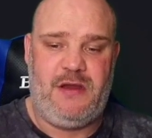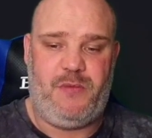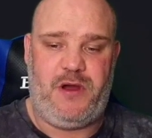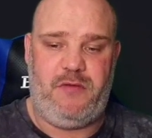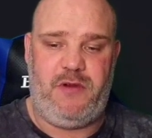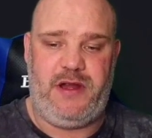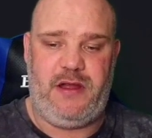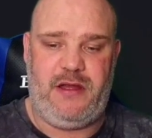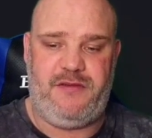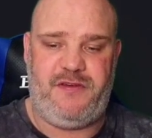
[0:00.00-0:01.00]
by
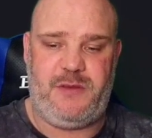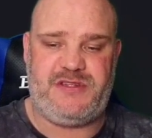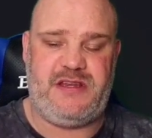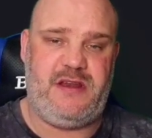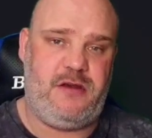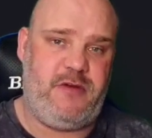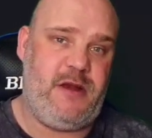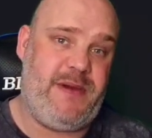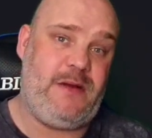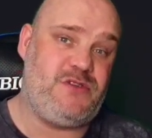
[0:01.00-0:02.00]
30% in arena battles.